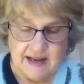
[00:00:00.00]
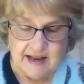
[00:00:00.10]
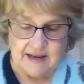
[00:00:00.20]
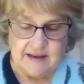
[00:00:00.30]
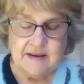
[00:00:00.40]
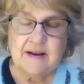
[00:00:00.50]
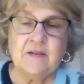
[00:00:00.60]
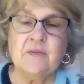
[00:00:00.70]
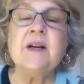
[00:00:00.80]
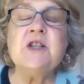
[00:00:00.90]
that
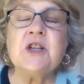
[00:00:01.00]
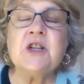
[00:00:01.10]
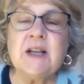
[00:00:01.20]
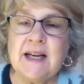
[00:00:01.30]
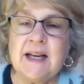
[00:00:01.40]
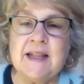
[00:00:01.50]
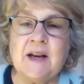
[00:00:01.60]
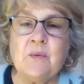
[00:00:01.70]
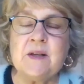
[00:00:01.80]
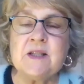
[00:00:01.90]
originally
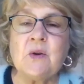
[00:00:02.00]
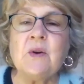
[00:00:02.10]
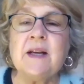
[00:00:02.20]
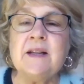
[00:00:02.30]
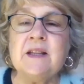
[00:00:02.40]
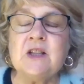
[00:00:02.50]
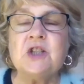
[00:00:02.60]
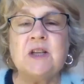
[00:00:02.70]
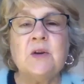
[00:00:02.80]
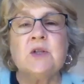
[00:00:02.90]
there was only
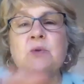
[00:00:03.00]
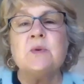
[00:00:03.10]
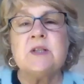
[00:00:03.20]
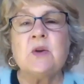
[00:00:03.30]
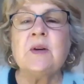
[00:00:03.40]
it was